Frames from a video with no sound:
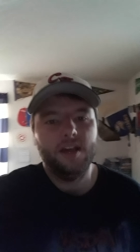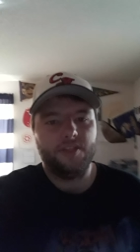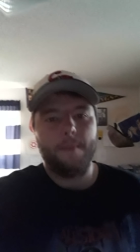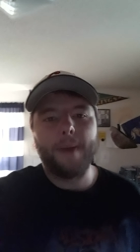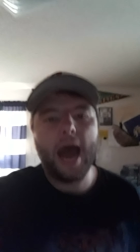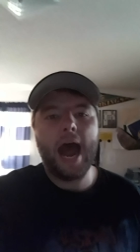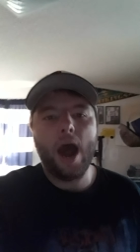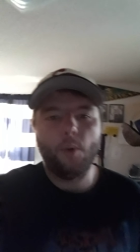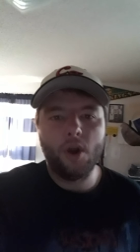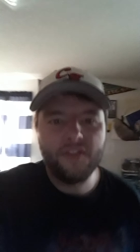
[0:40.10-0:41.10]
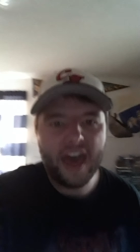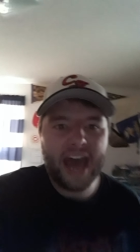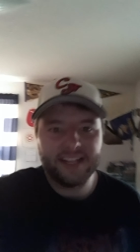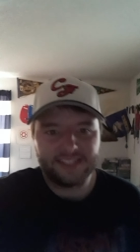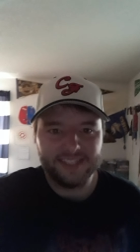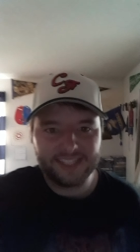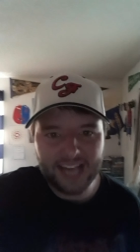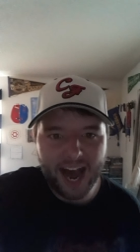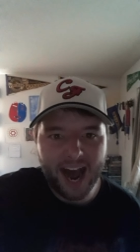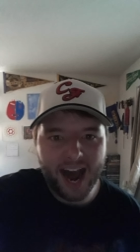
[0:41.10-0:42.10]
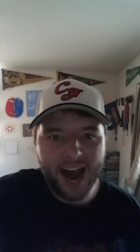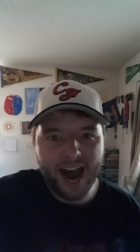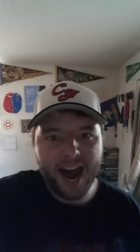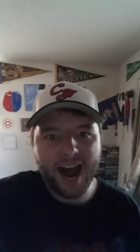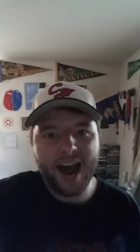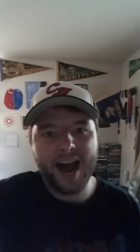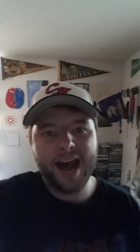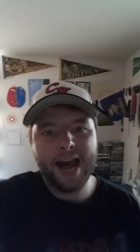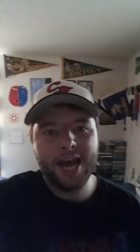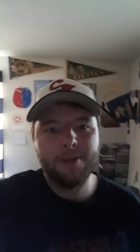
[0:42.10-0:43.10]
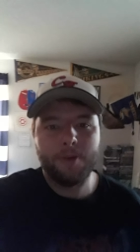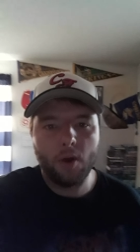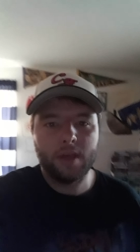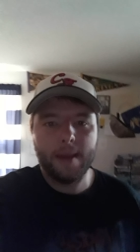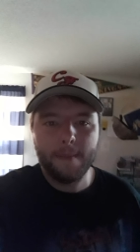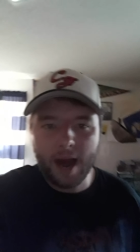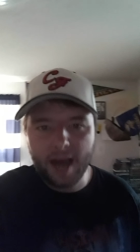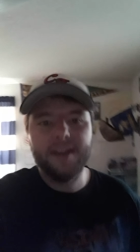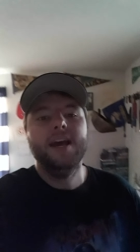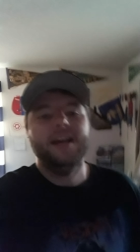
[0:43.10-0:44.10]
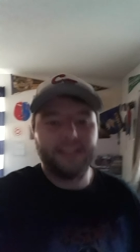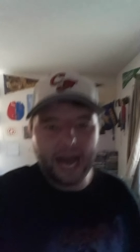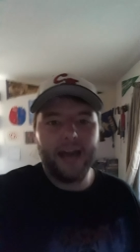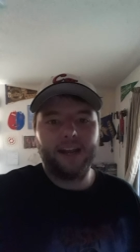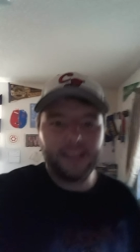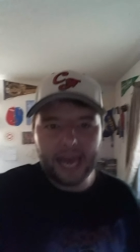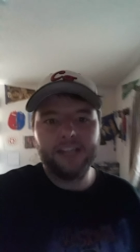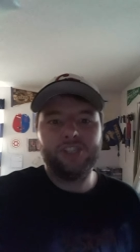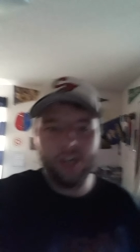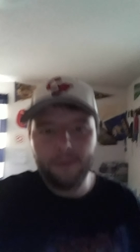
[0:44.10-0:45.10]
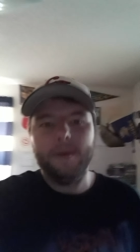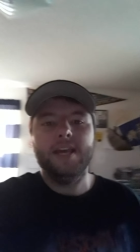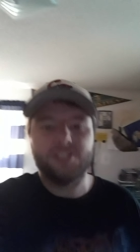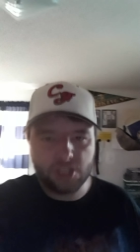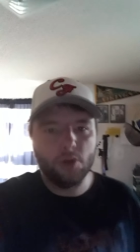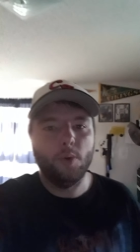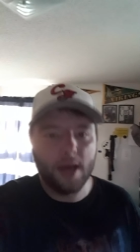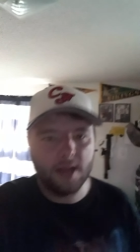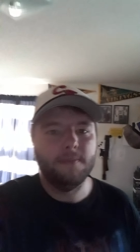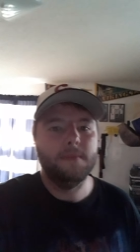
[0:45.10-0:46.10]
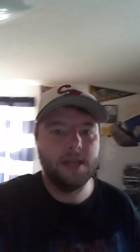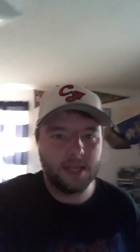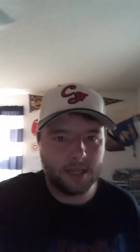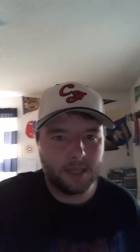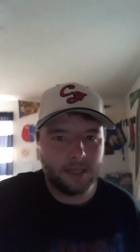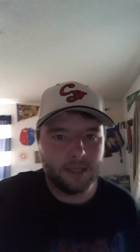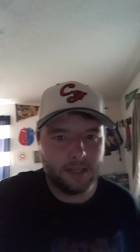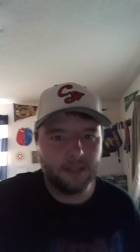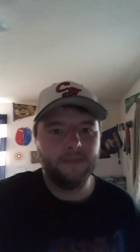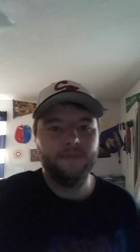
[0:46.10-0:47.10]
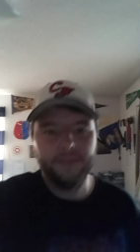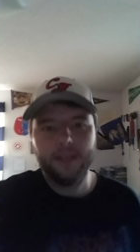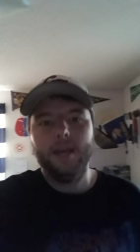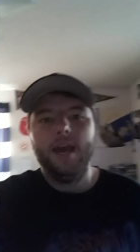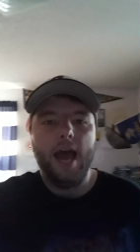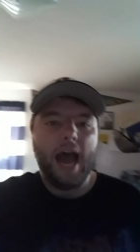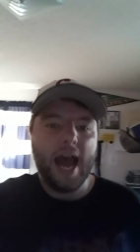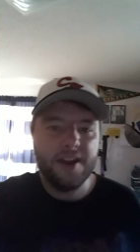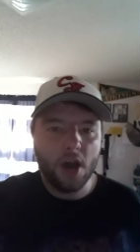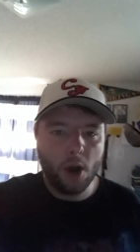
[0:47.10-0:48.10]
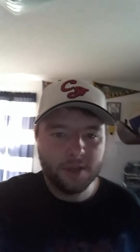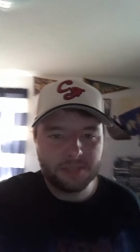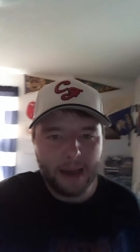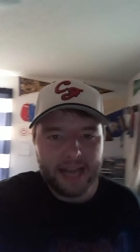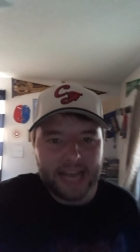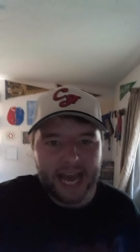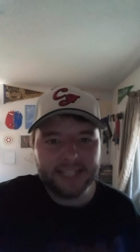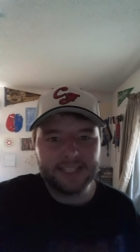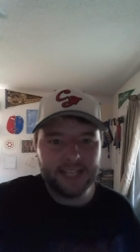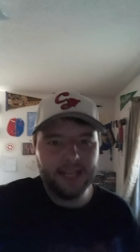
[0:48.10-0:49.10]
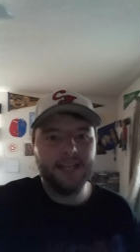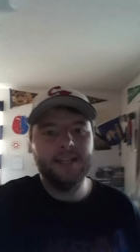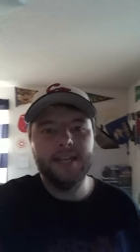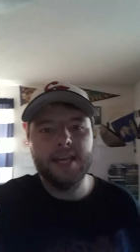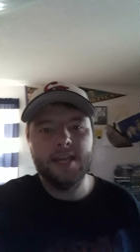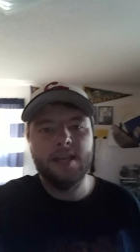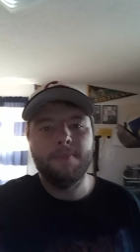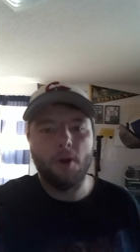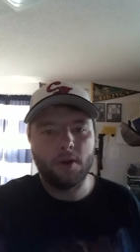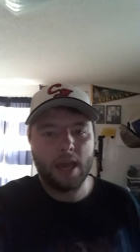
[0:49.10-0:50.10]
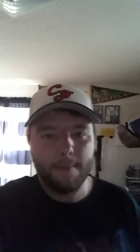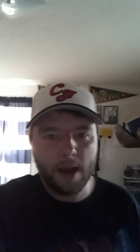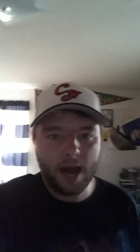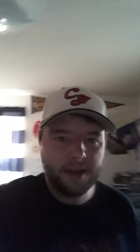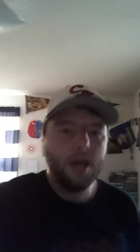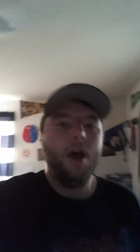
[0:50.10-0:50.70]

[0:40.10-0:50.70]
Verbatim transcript: the power that's inside. Pokemon, gotta catch 'em, it's you and me. I know it's my destiny, Pokemon.